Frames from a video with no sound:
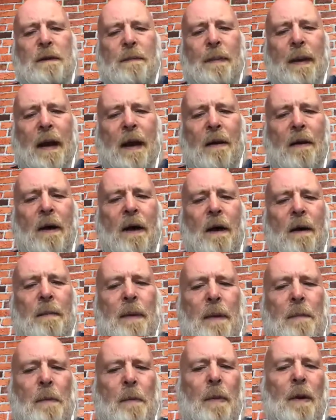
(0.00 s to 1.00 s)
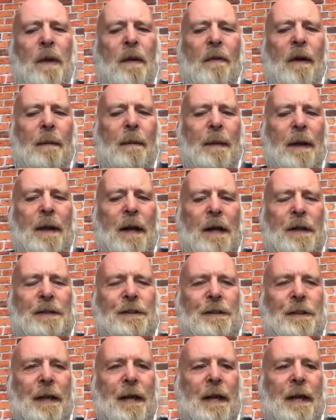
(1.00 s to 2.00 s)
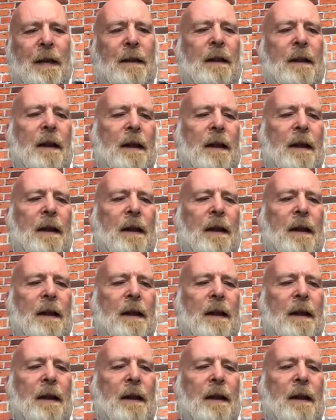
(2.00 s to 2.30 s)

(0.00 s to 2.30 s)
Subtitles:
about people put their application in,